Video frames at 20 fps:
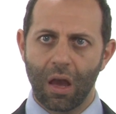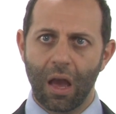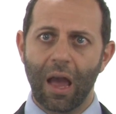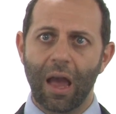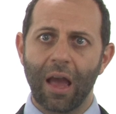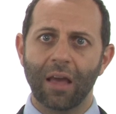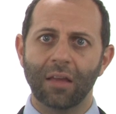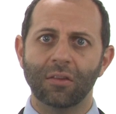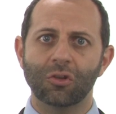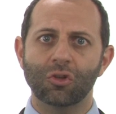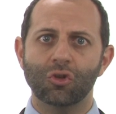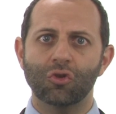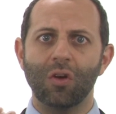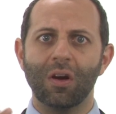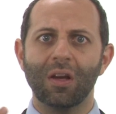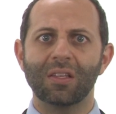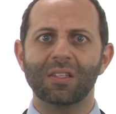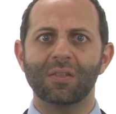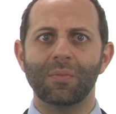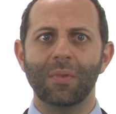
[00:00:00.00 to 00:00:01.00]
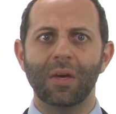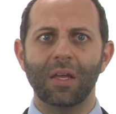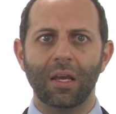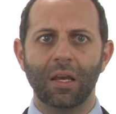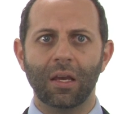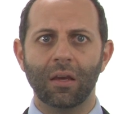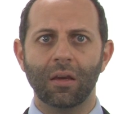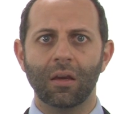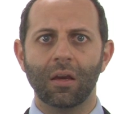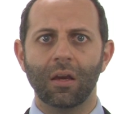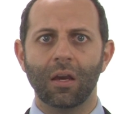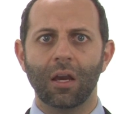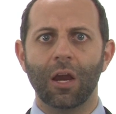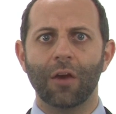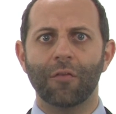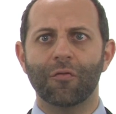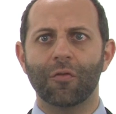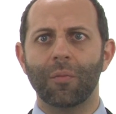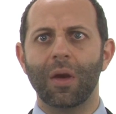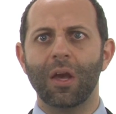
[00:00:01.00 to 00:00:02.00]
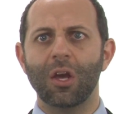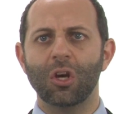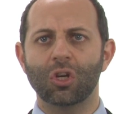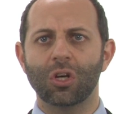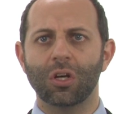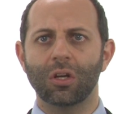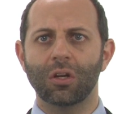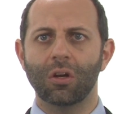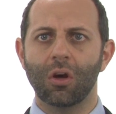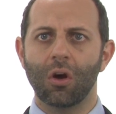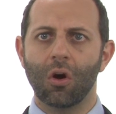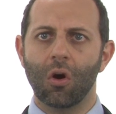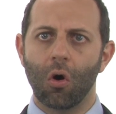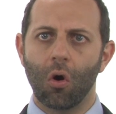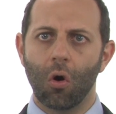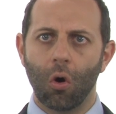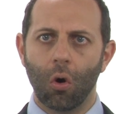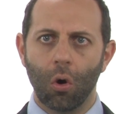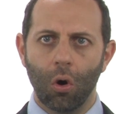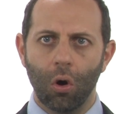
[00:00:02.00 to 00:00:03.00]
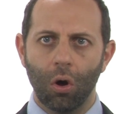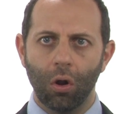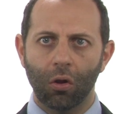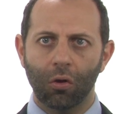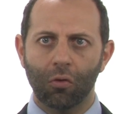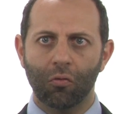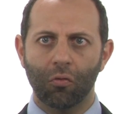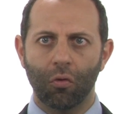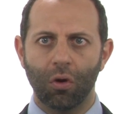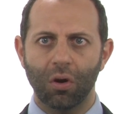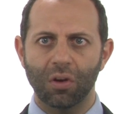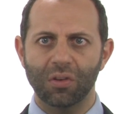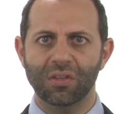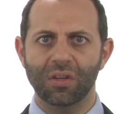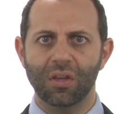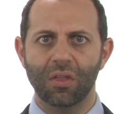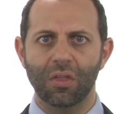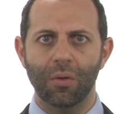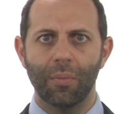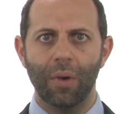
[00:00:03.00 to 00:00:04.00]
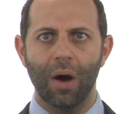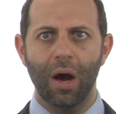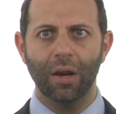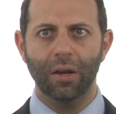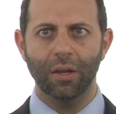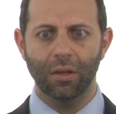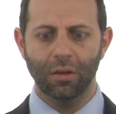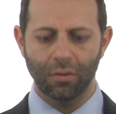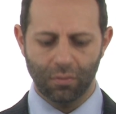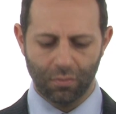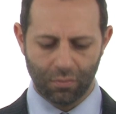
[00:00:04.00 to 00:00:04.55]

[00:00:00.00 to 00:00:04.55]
and transmitting information all across the body.